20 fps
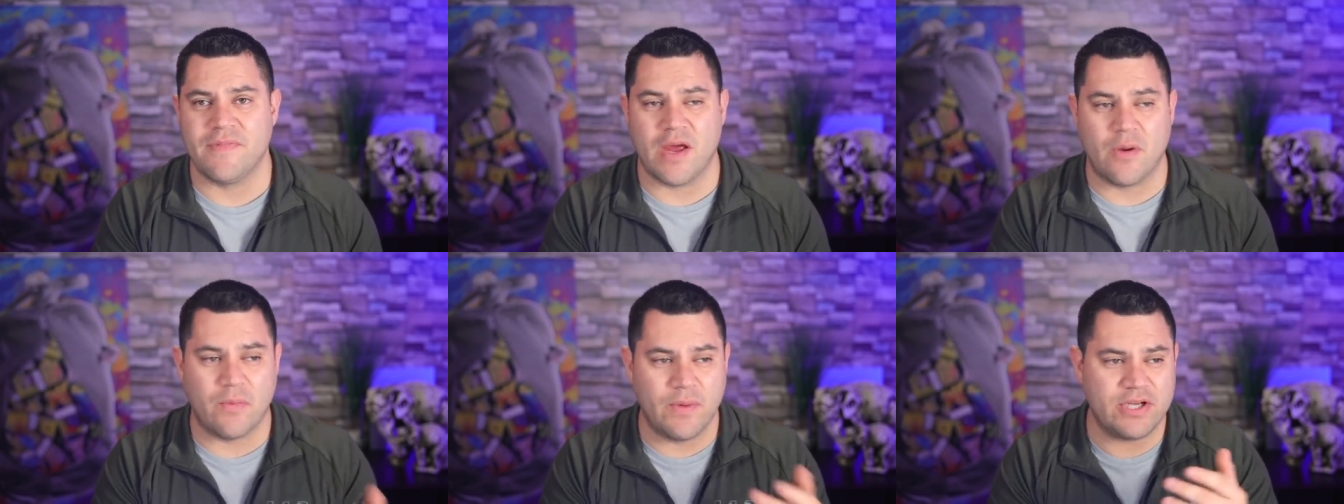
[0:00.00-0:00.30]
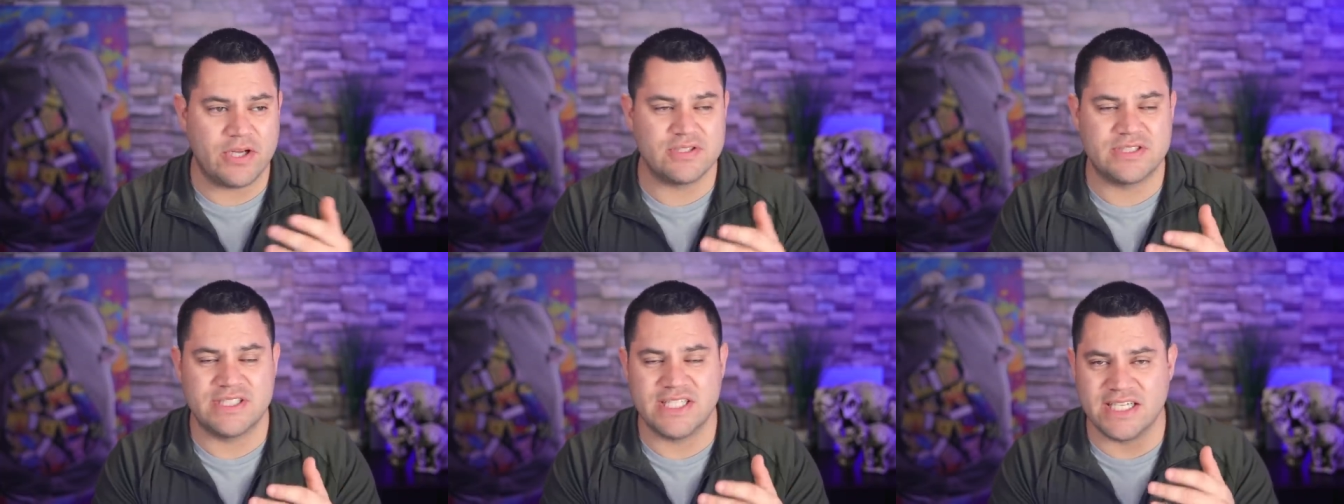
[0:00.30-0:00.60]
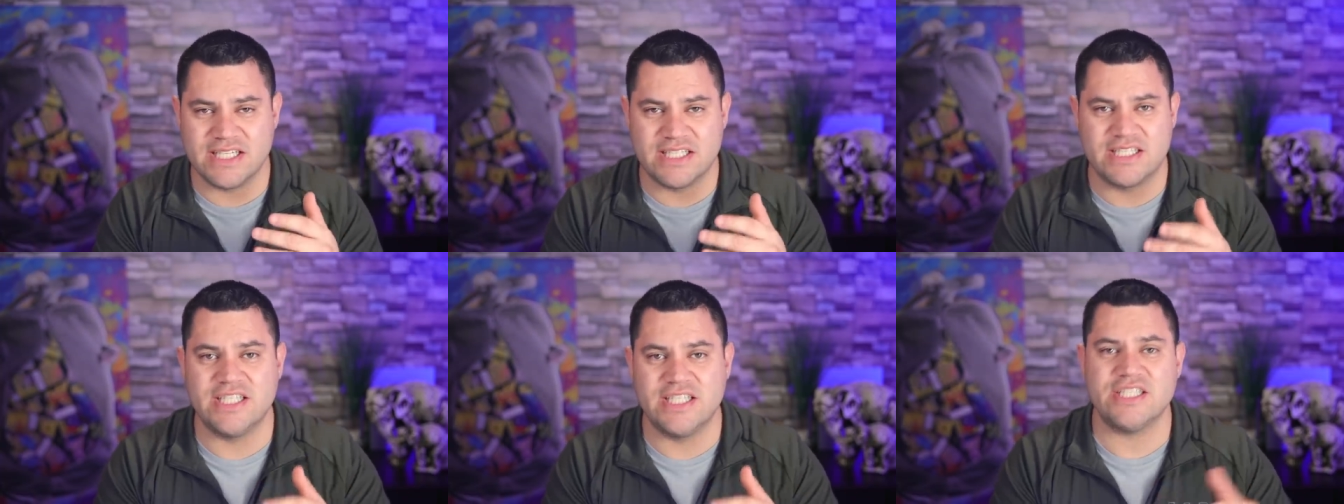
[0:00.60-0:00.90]
and we could see
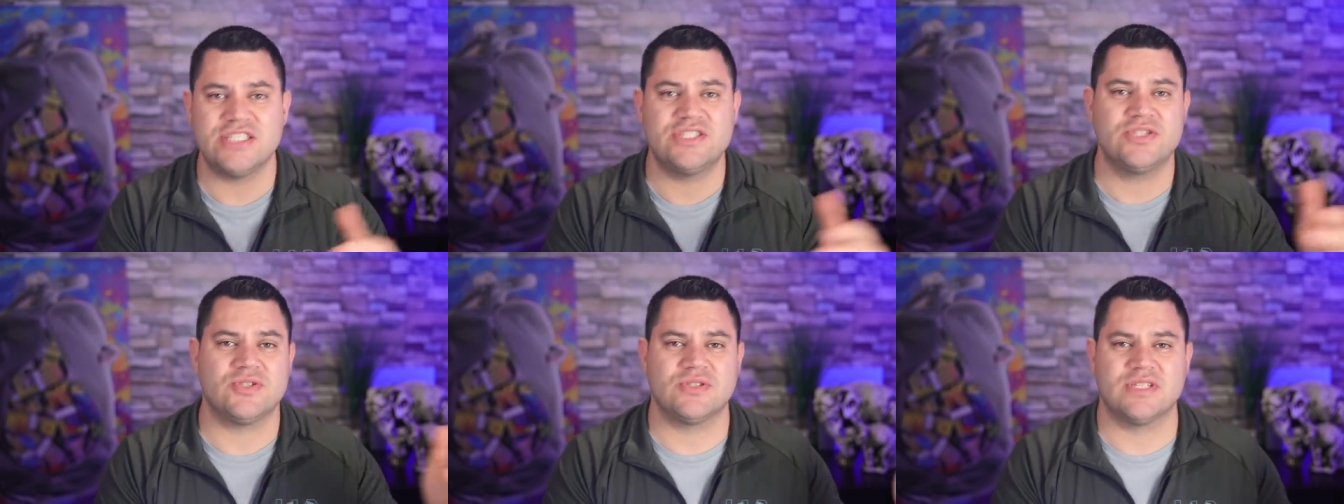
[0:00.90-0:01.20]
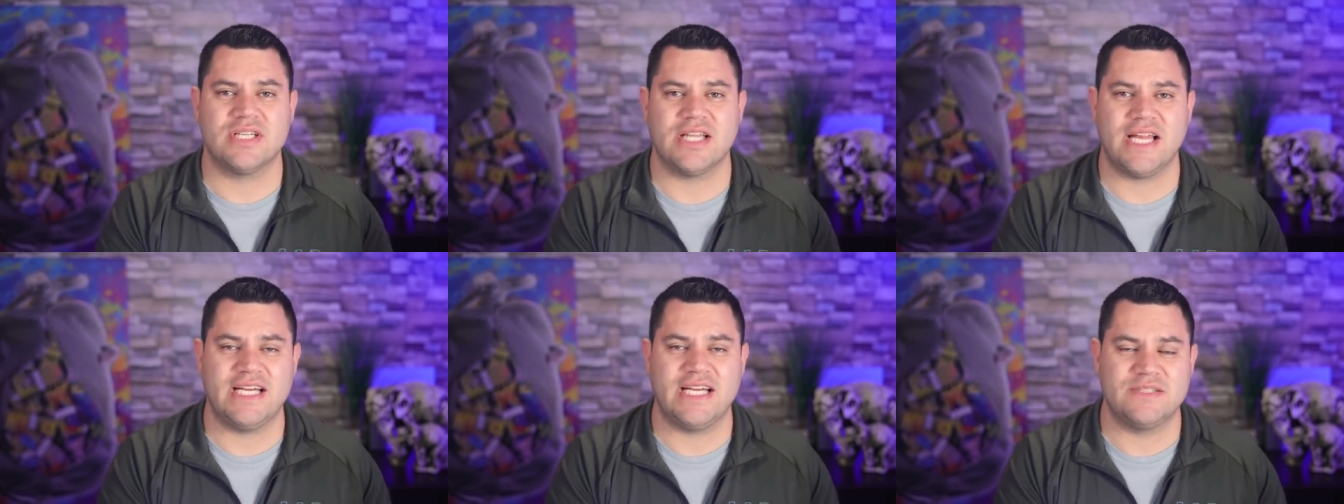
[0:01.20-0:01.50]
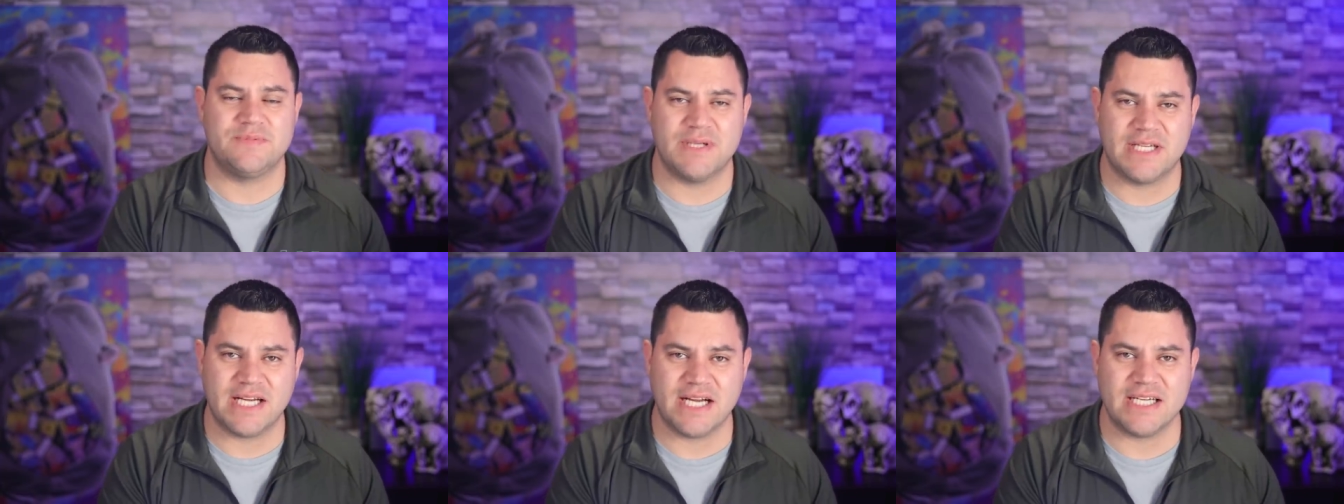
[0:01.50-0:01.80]
additional
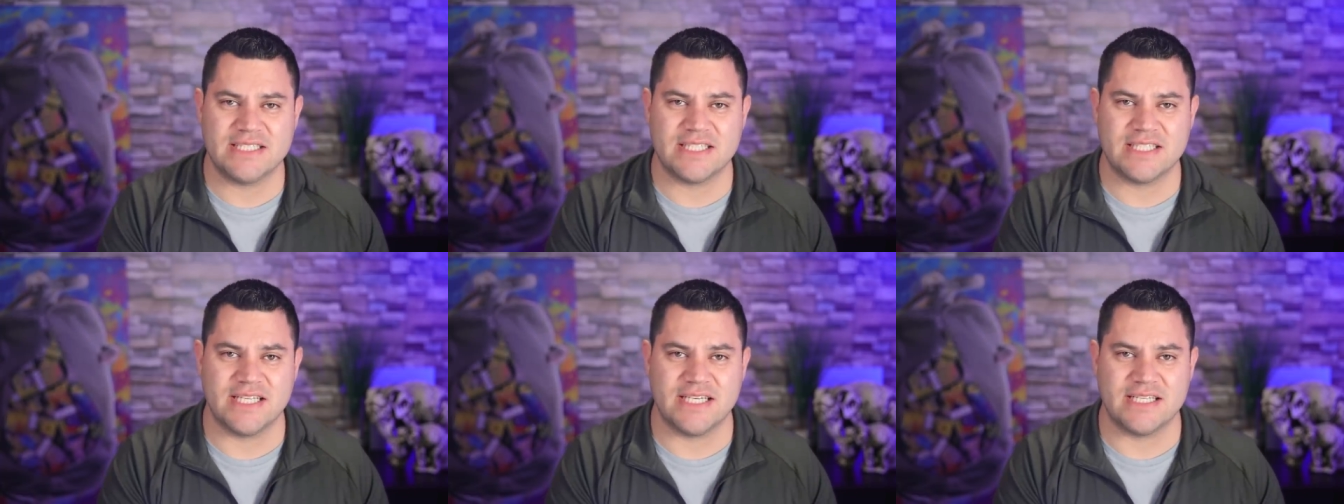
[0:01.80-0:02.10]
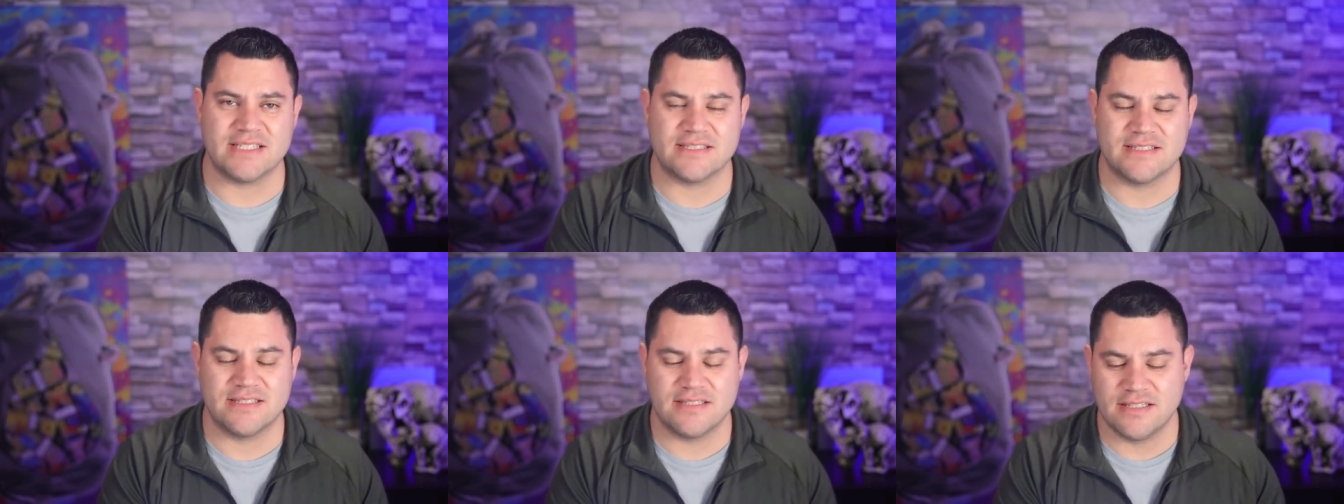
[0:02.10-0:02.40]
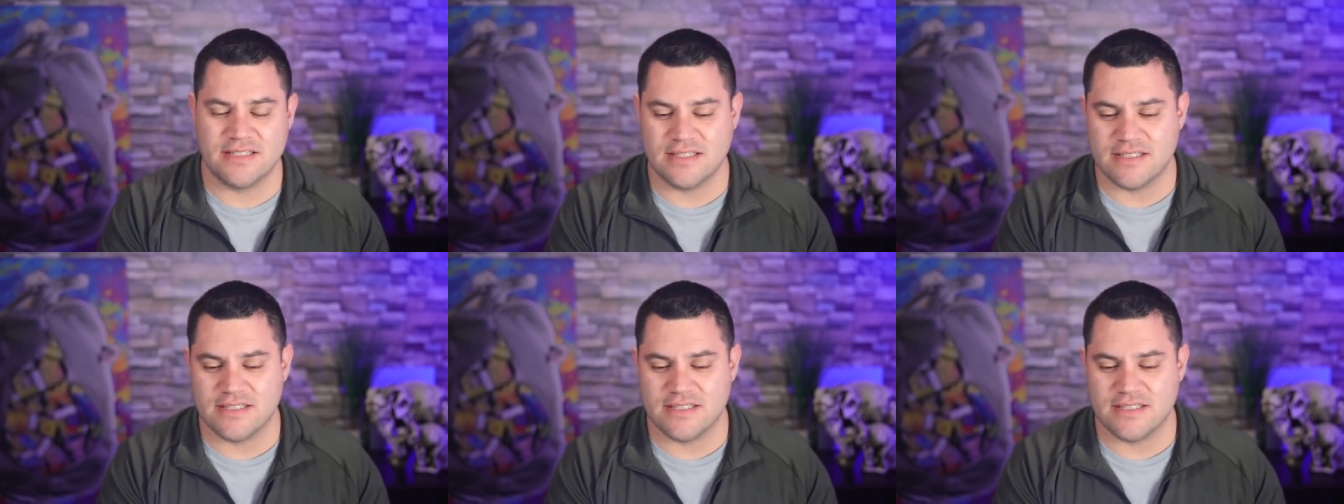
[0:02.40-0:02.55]
delays because of this.